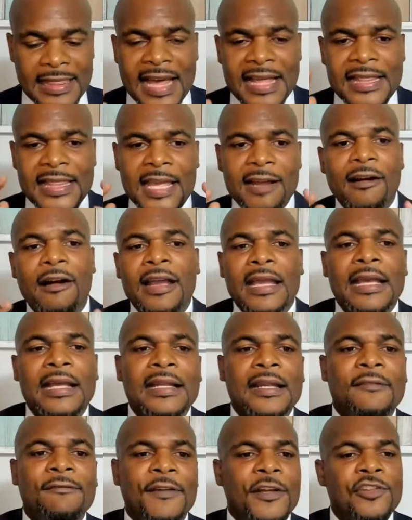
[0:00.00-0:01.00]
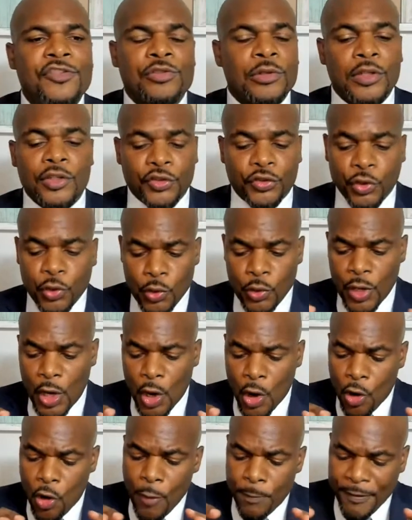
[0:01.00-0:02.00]
And then there are individuals
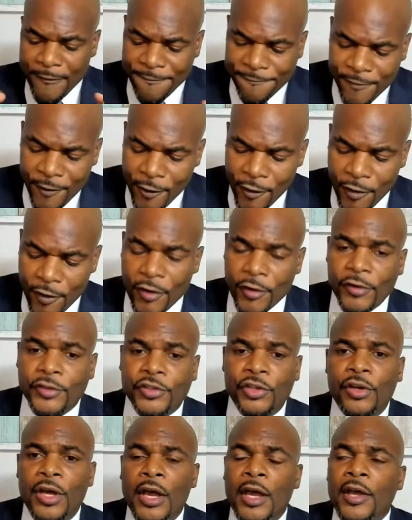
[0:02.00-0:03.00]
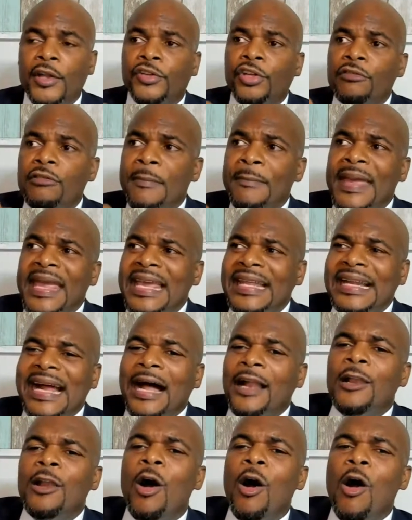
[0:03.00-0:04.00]
who prefer to
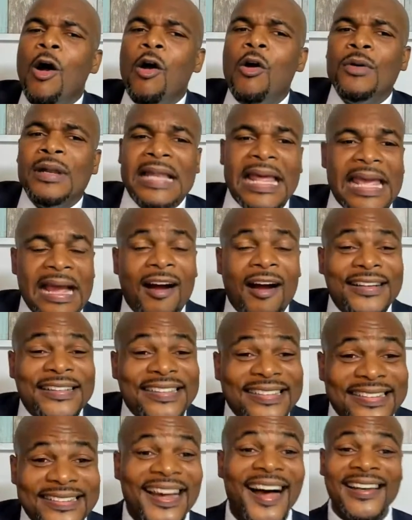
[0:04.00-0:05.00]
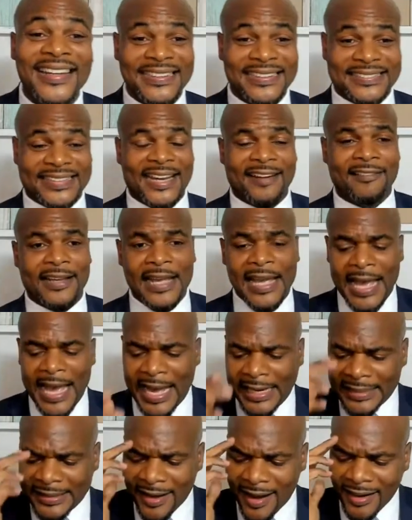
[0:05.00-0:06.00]
remain alone. They are solitary.
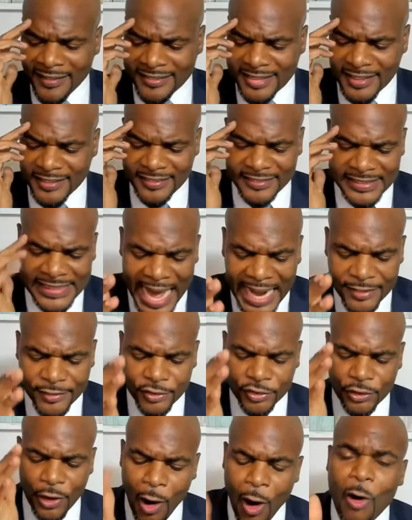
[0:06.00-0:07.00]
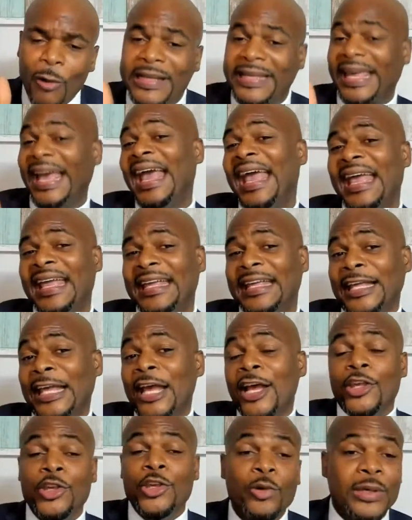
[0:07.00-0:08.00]
And God says, that's
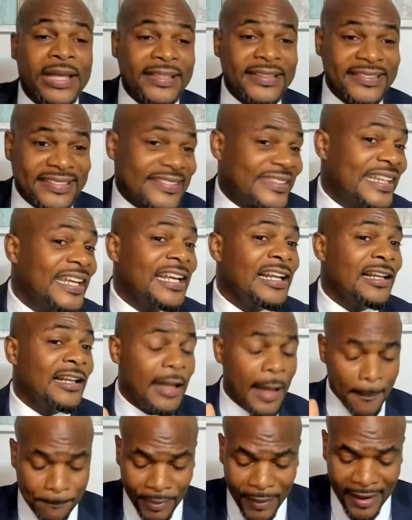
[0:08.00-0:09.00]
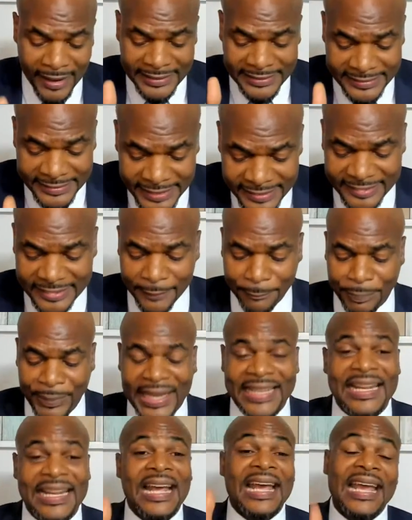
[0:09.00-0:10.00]
okay. You can still
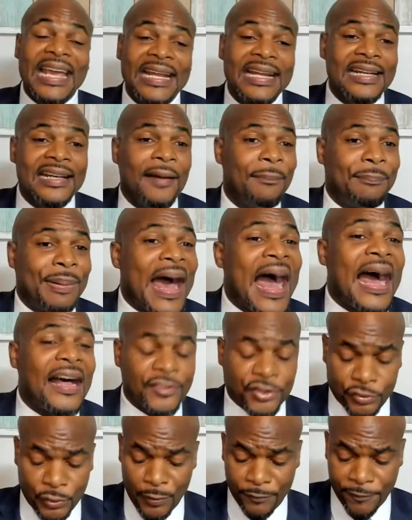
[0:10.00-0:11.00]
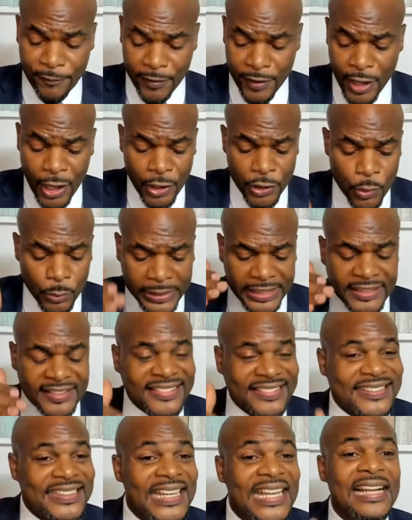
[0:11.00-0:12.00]
participate in the Passover. You
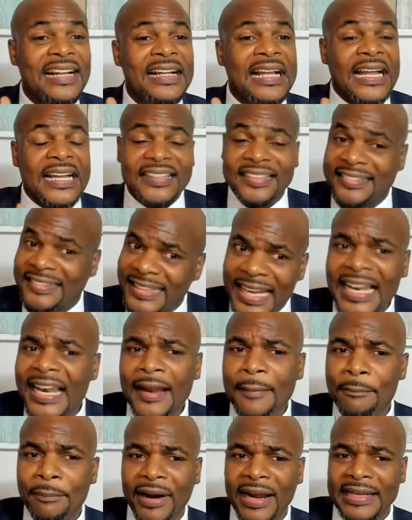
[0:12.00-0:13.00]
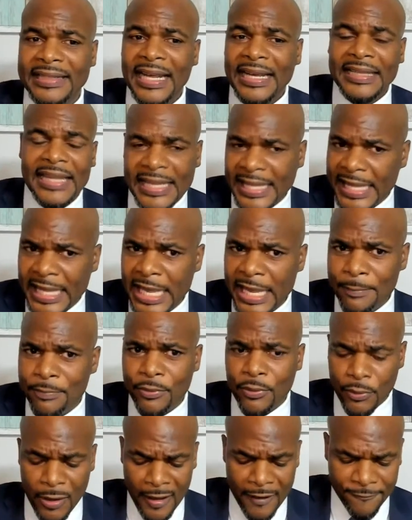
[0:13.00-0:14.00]
can still celebrate the
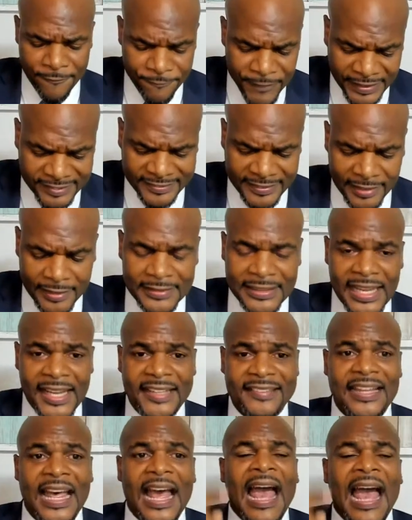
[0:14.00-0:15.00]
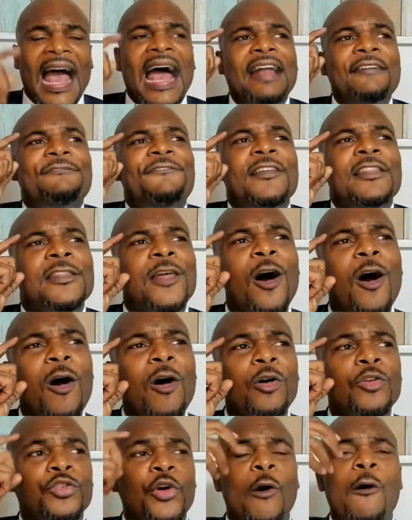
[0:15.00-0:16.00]
Hebrew festal days. And for
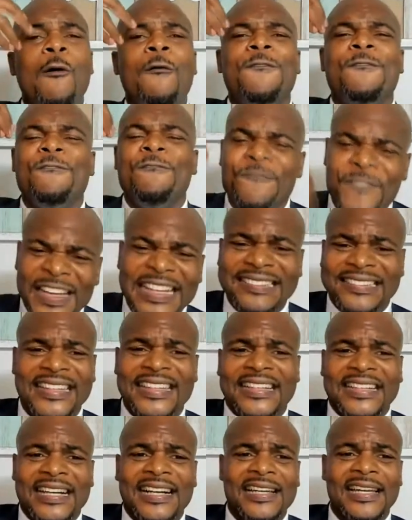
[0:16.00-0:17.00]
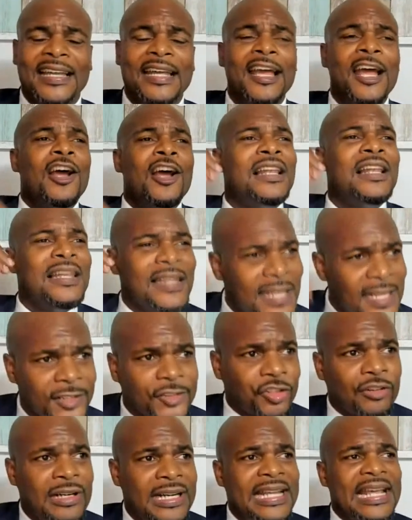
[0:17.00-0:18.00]
those who physically,
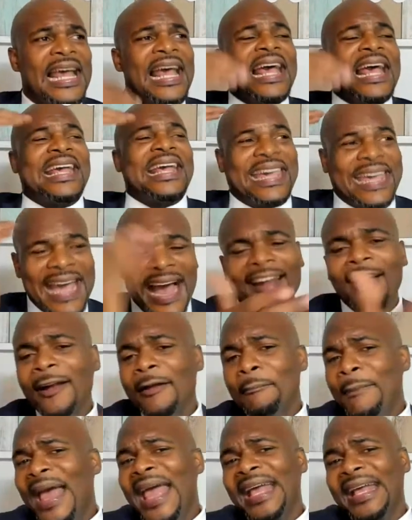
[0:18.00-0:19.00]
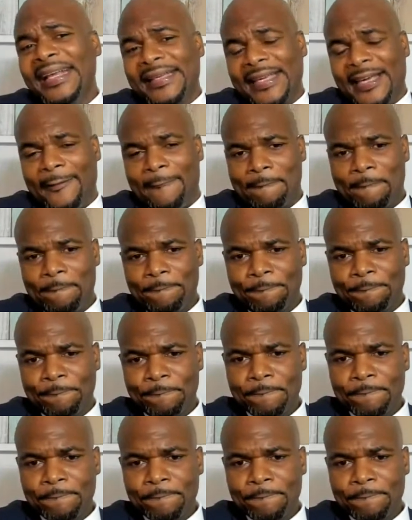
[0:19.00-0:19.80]
literally cannot make it,